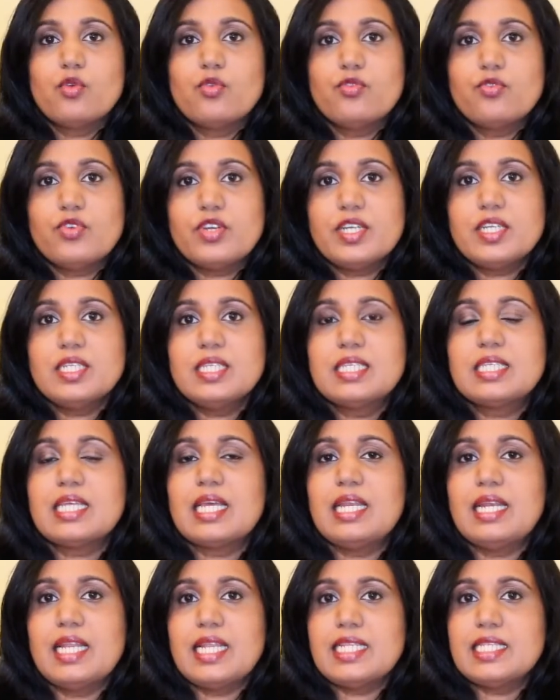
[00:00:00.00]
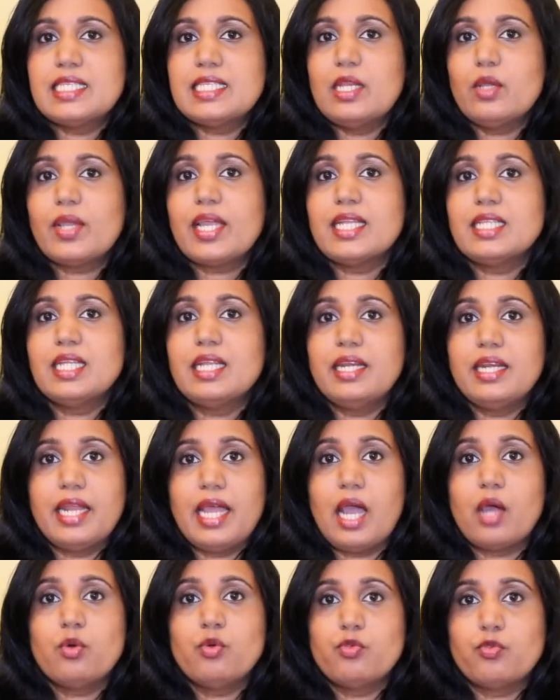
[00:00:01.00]
First, let's look at the
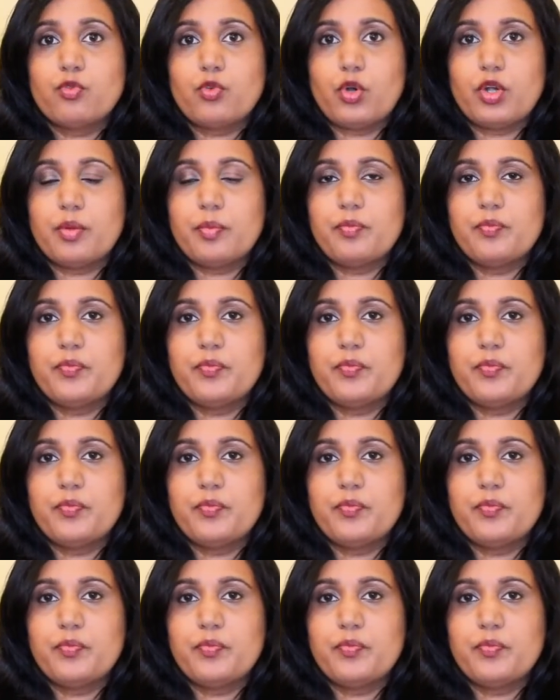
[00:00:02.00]
noun form.